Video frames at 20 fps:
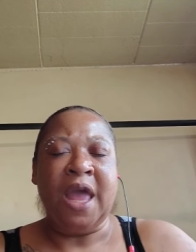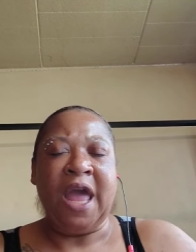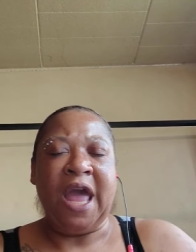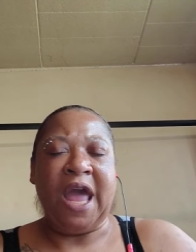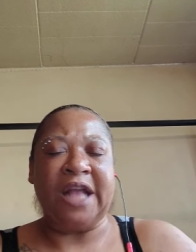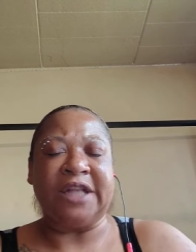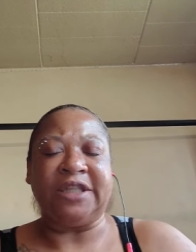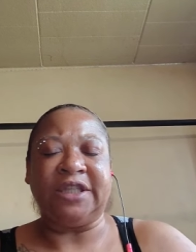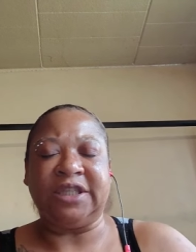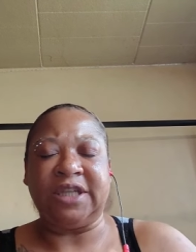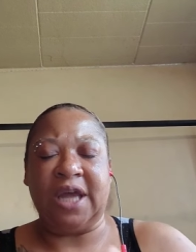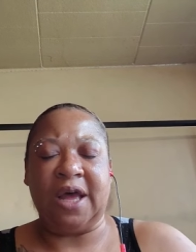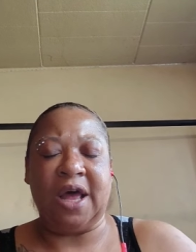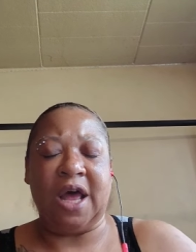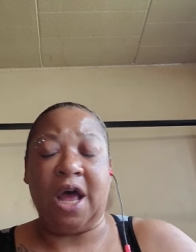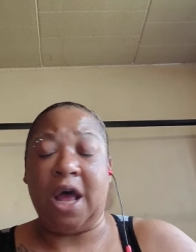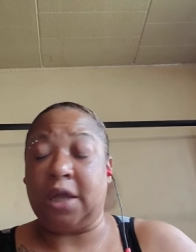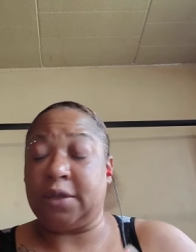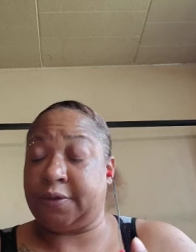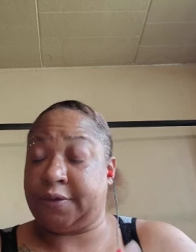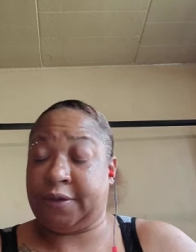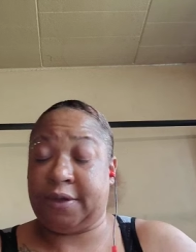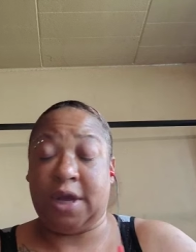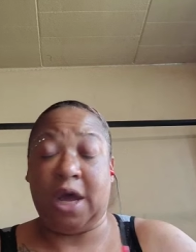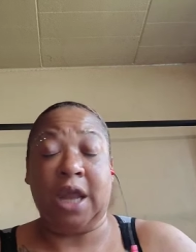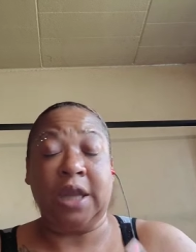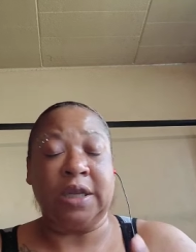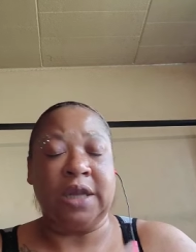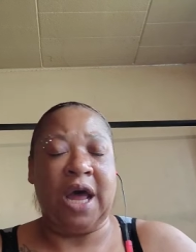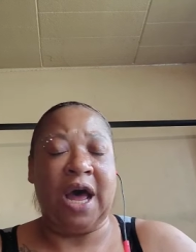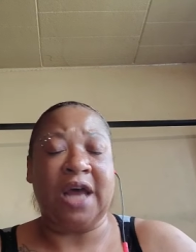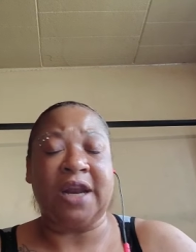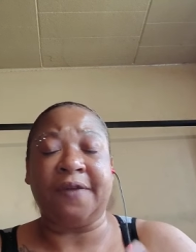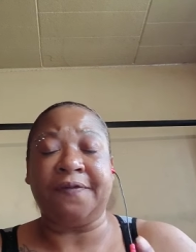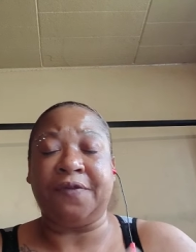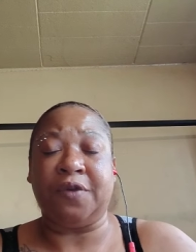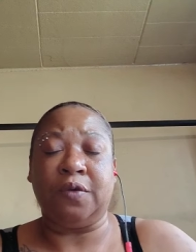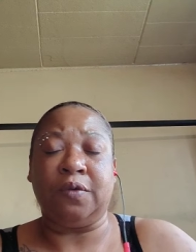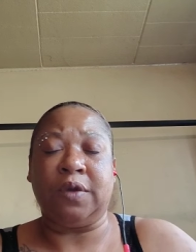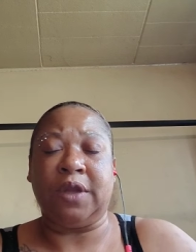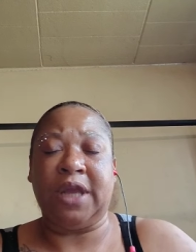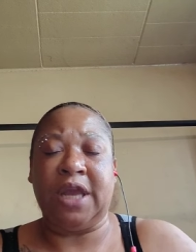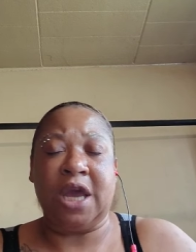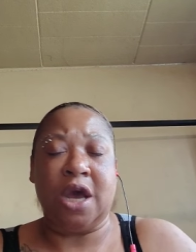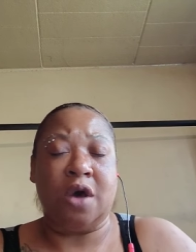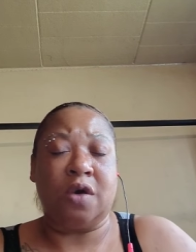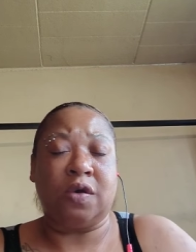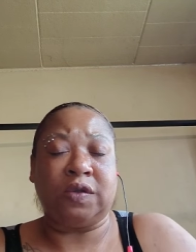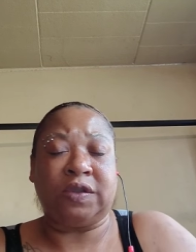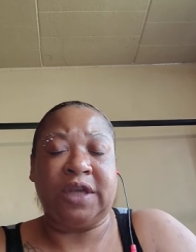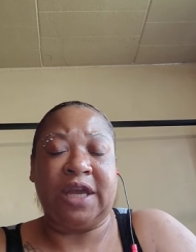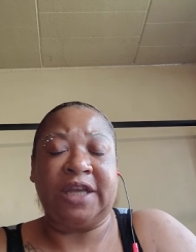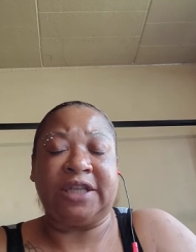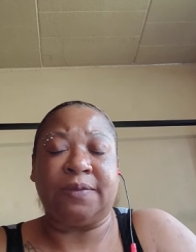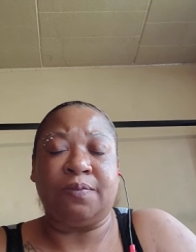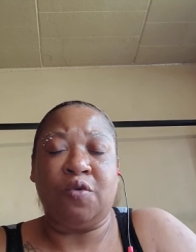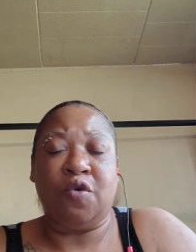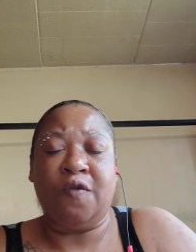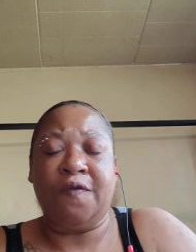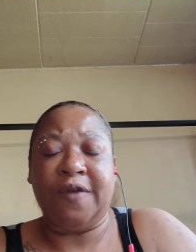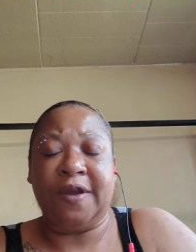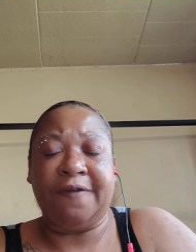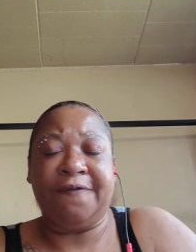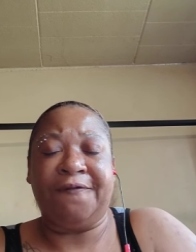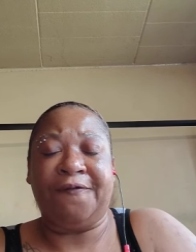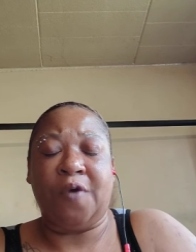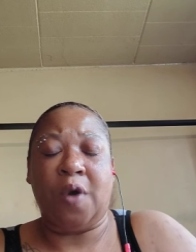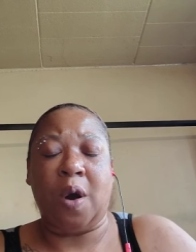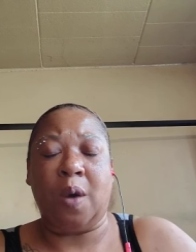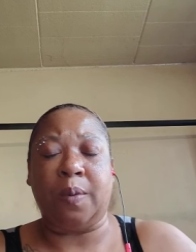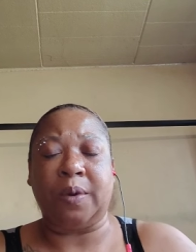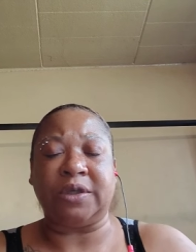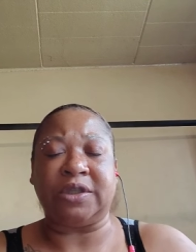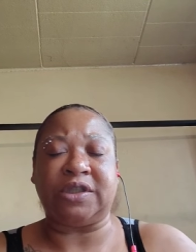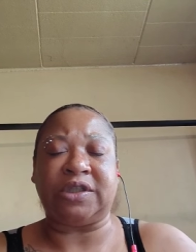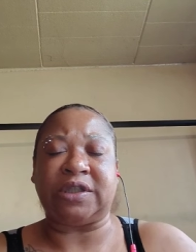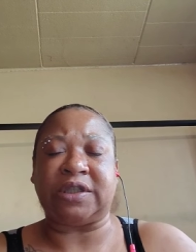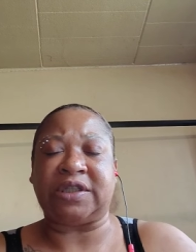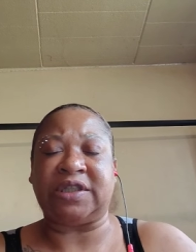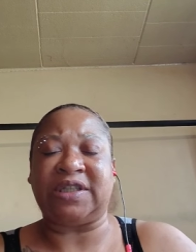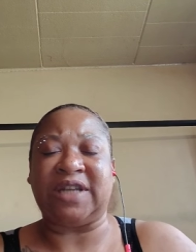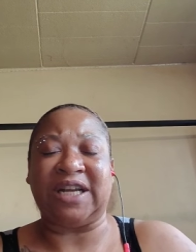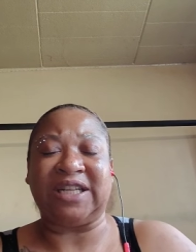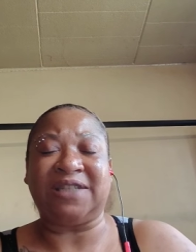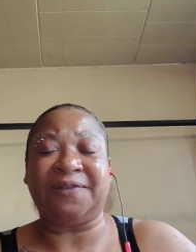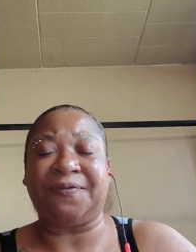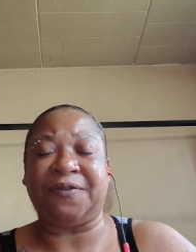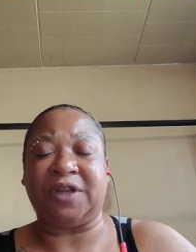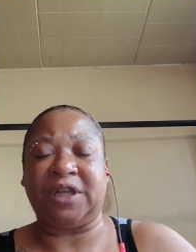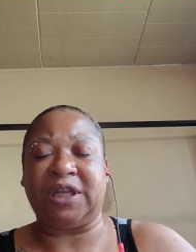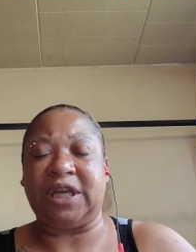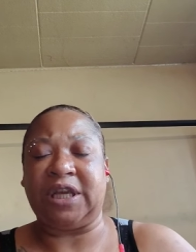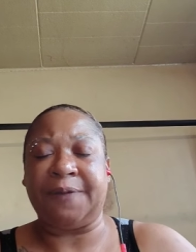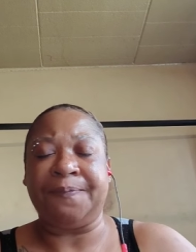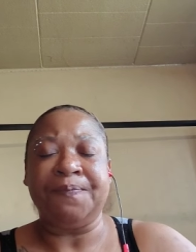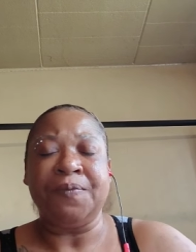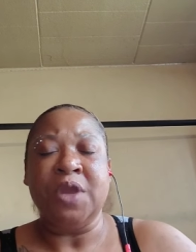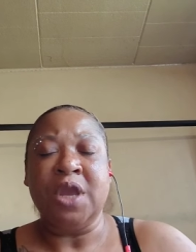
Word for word: And so a lot of you Leos is moving forward successfully.